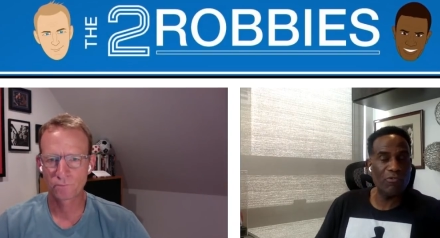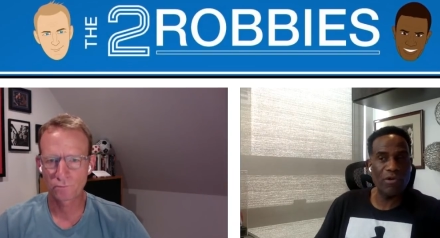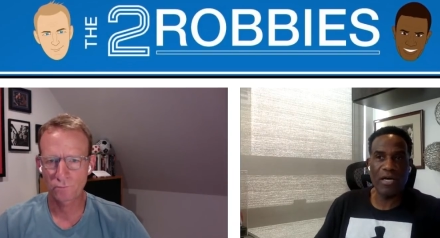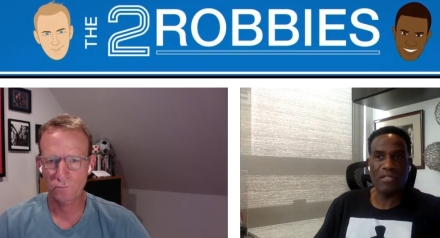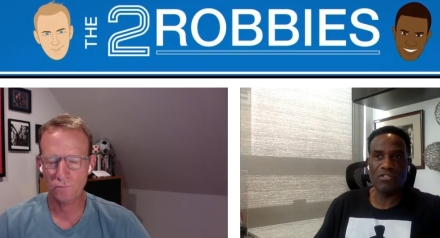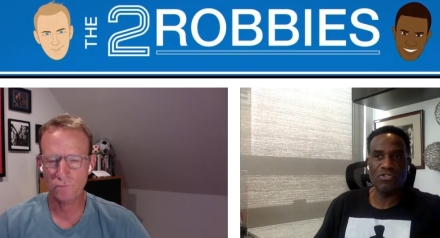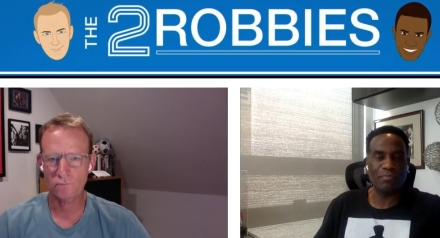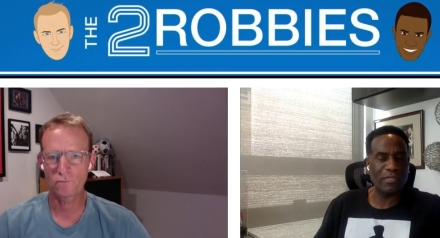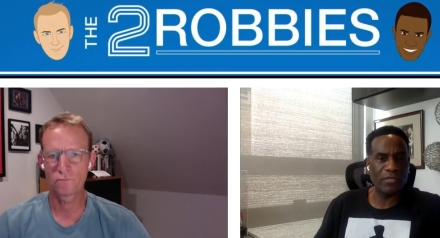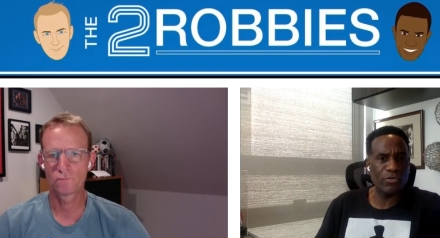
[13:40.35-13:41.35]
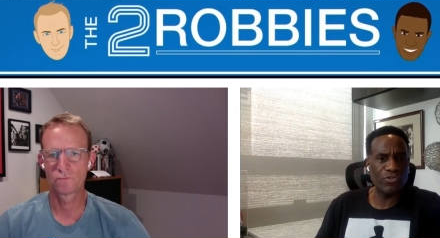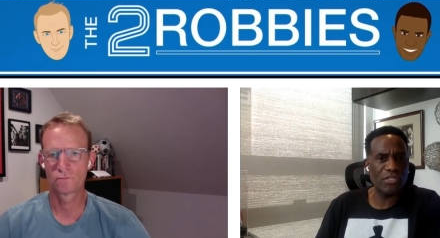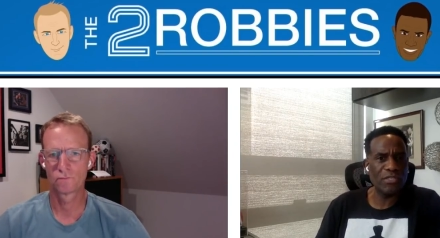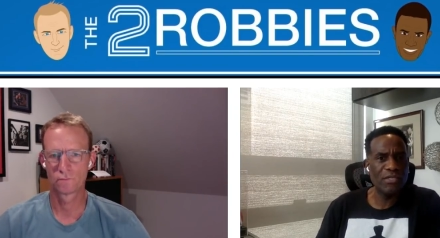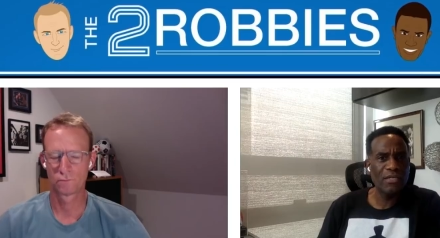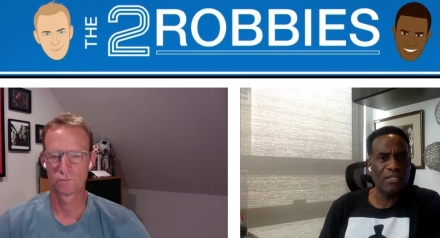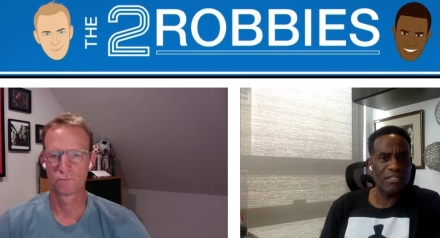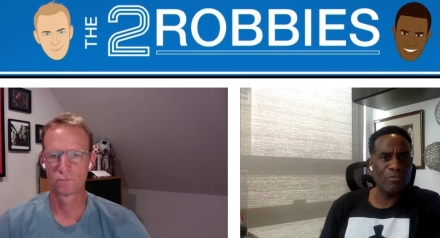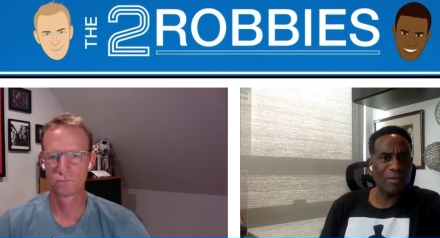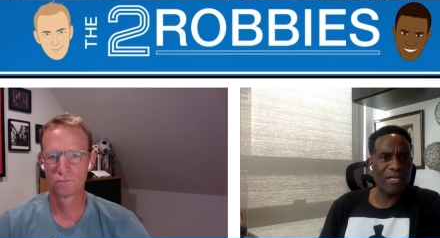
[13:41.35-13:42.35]
Speaker 1: rightly should be lauding that
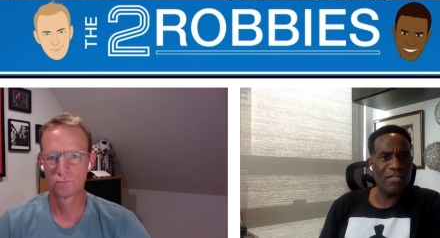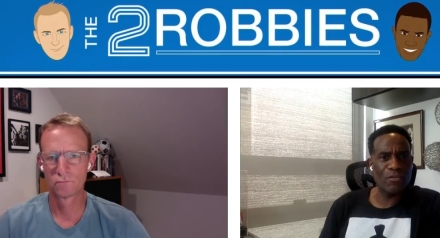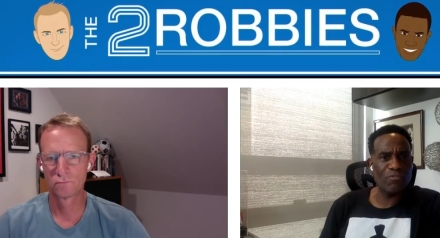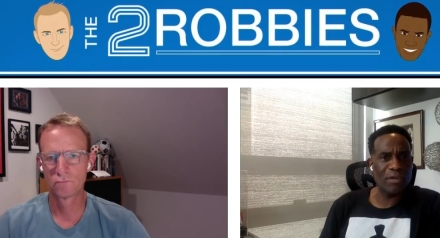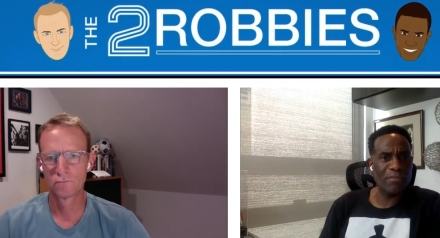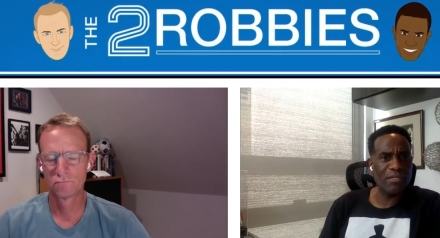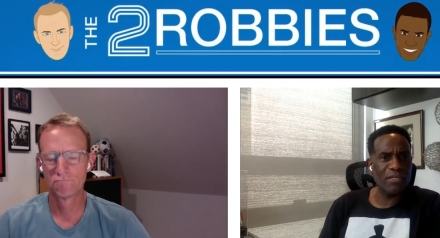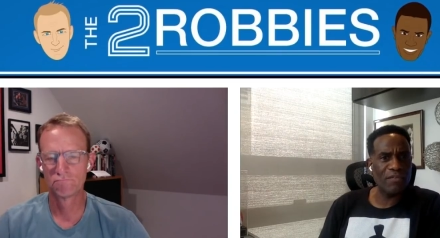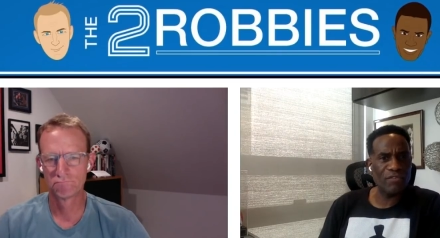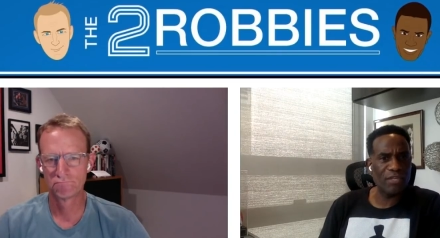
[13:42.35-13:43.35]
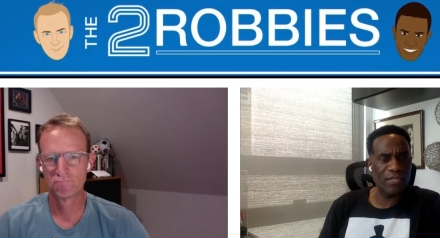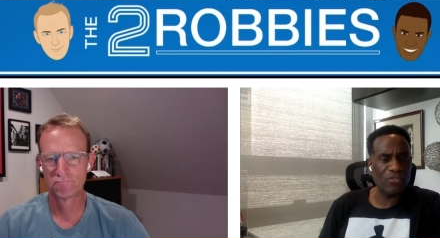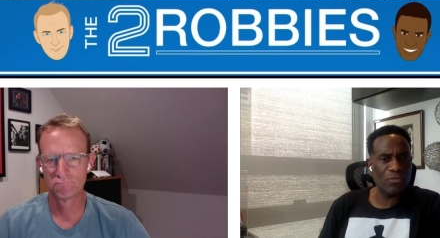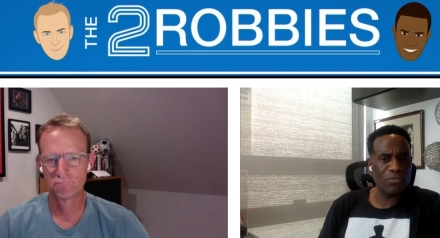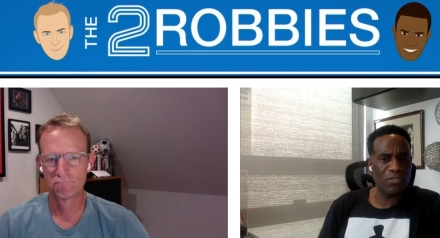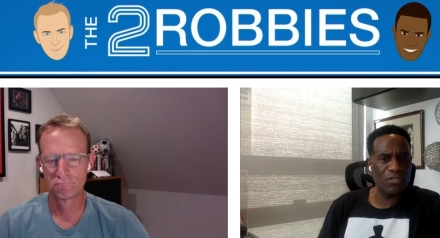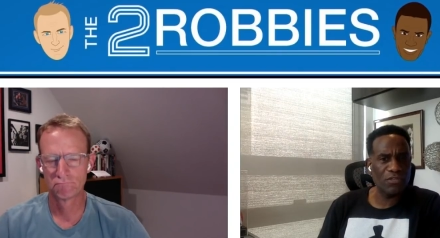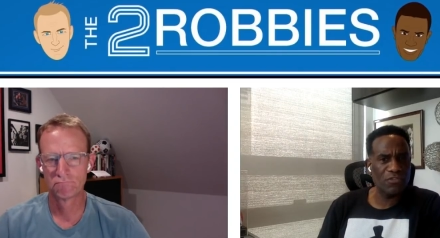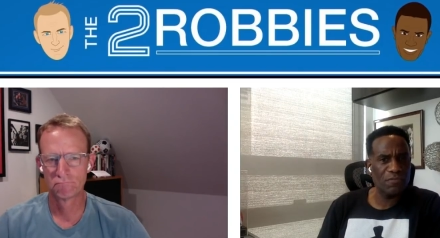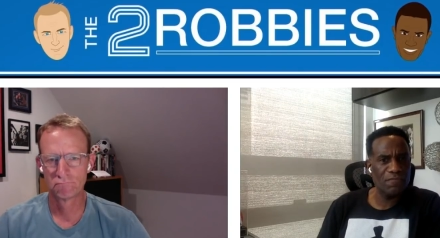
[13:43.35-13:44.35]
he's back in the Premier League for the next couple of
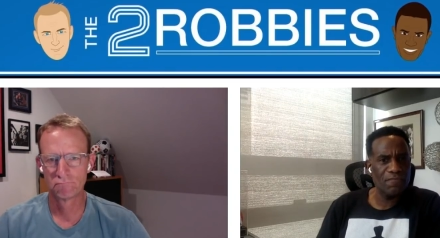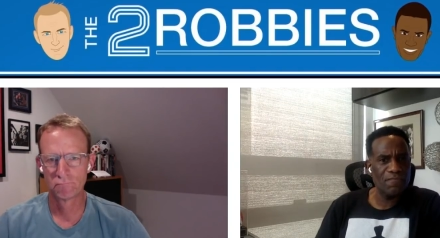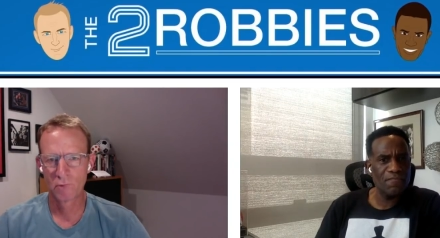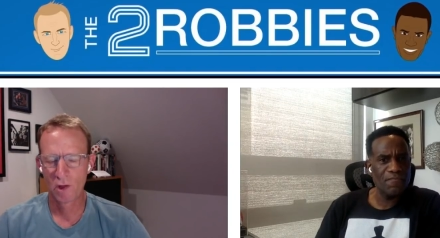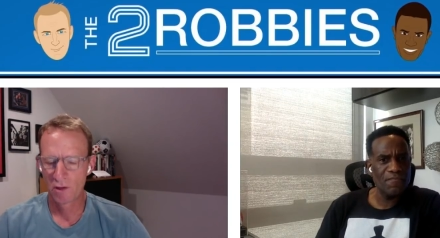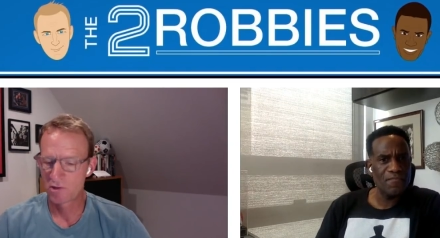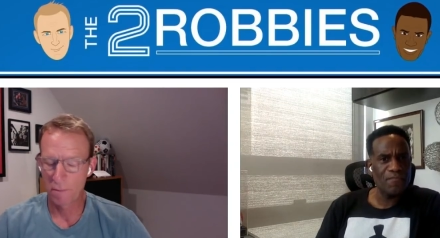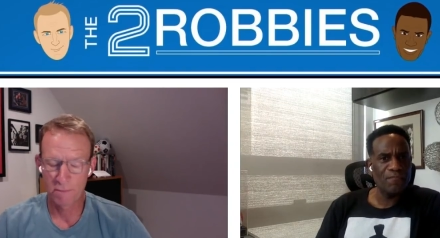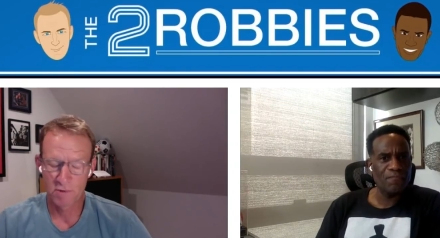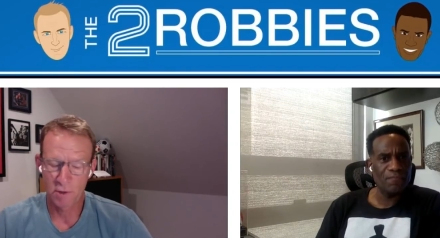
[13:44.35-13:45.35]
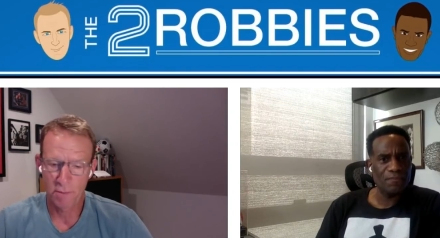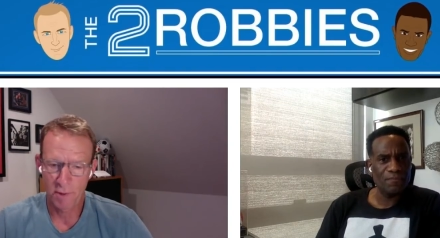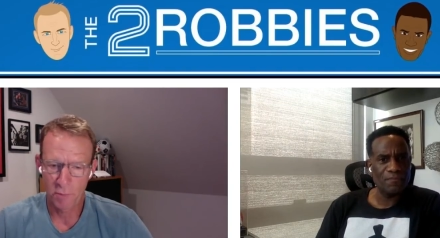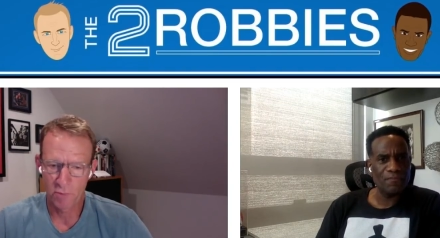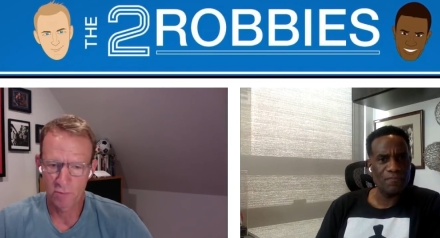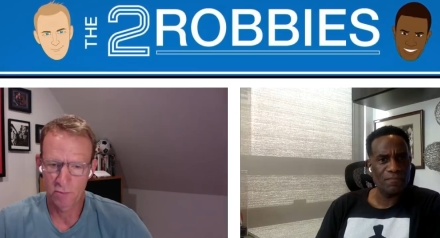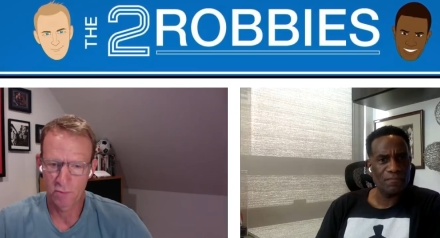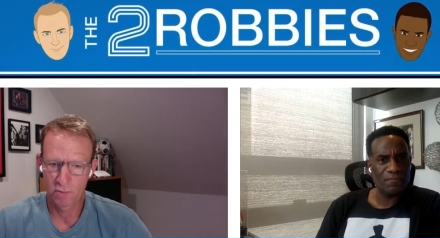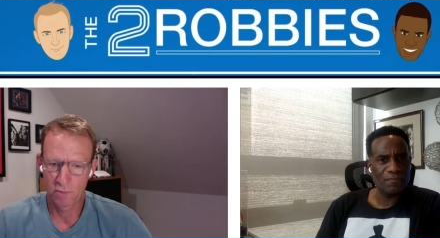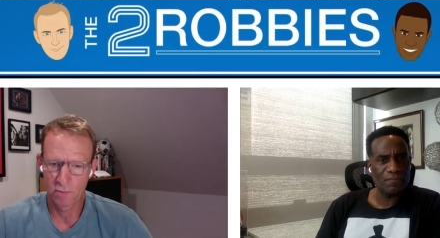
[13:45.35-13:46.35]
years.
Speaker 2: Some some people,
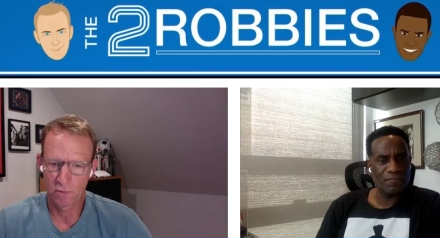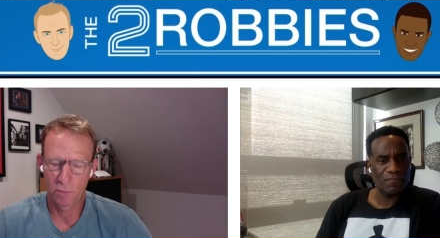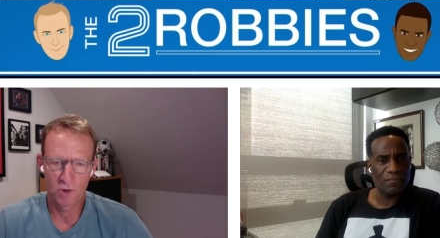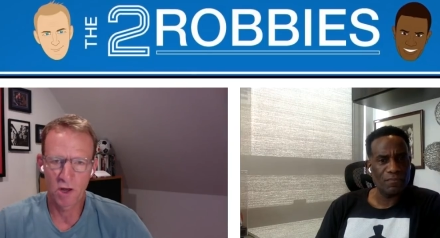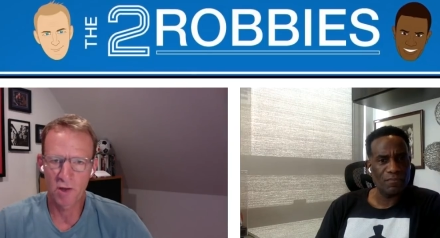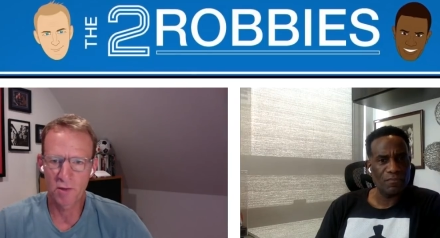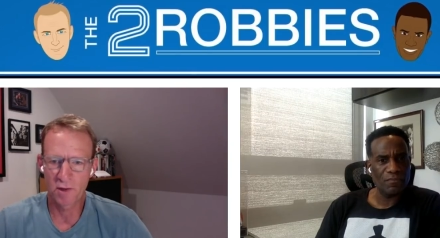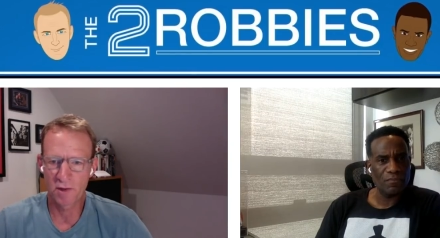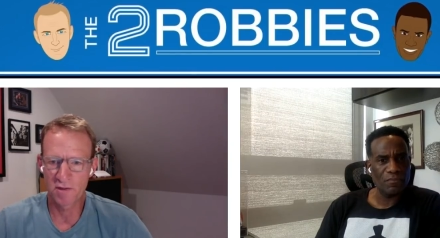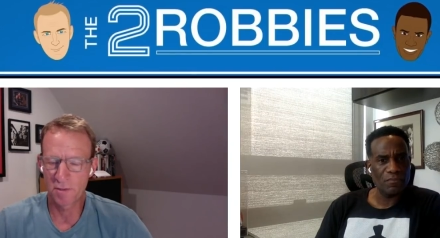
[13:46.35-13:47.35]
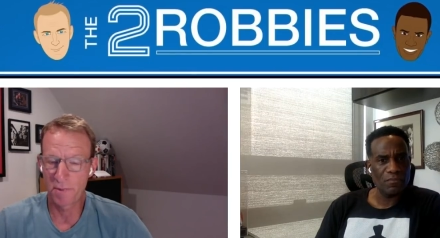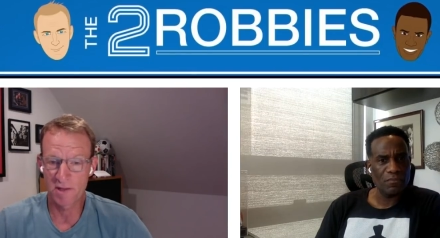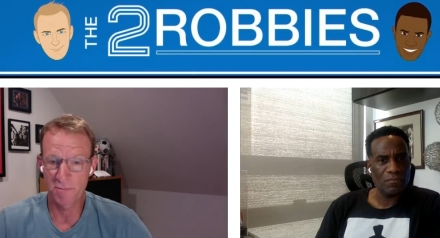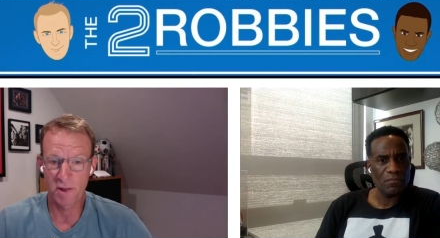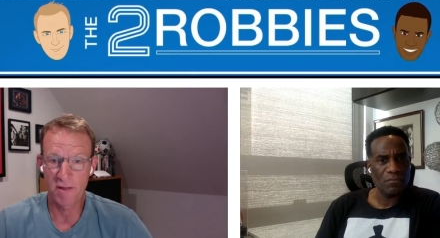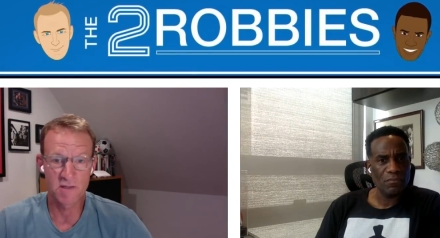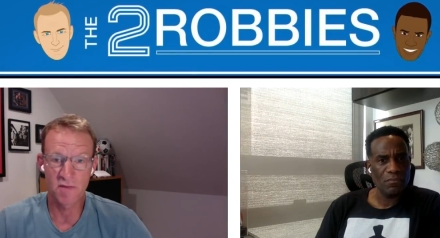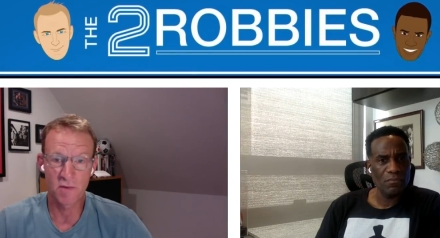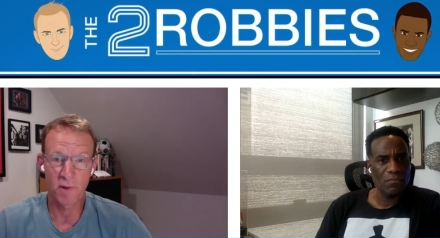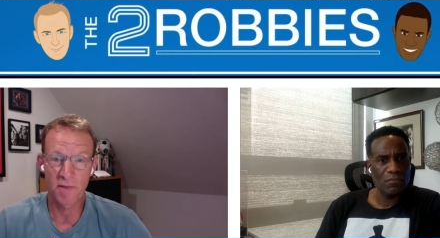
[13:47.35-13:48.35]
Rob, would argue that he's the best player that's
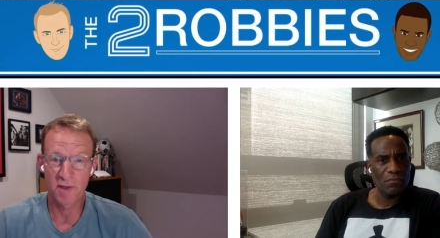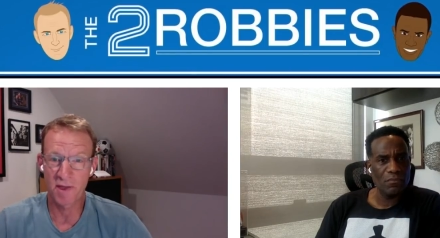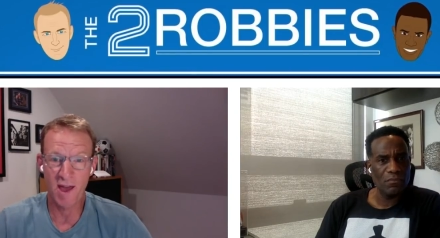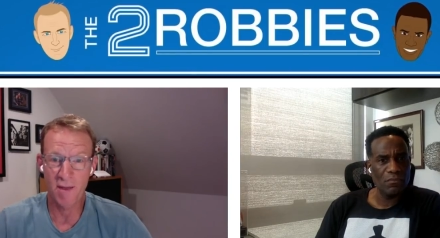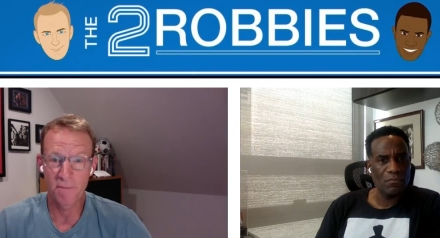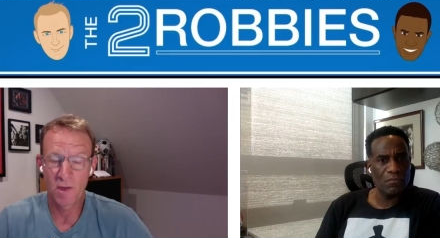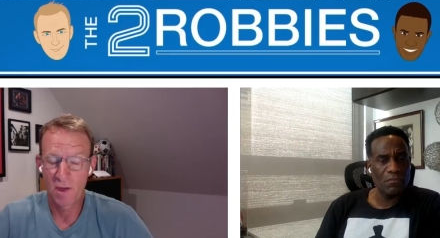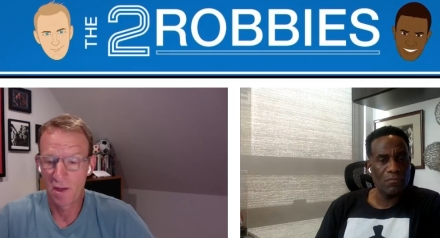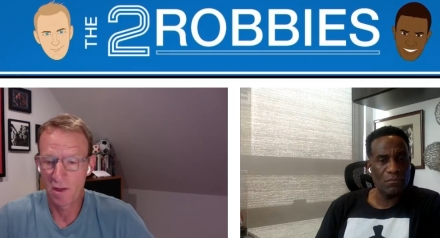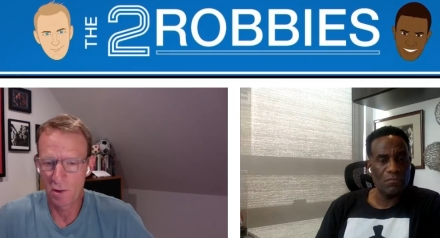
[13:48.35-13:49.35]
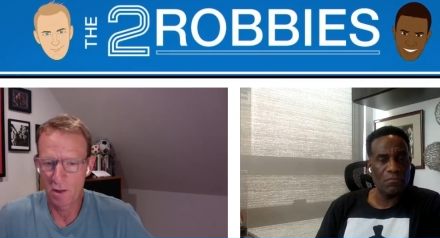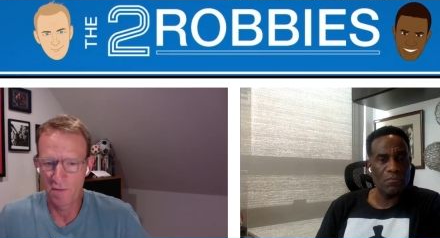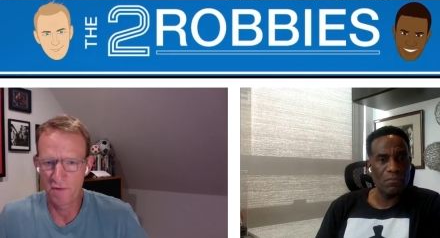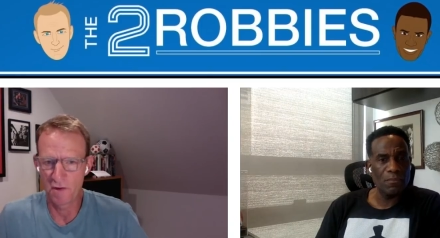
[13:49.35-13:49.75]
ever played the game. You know, mm. if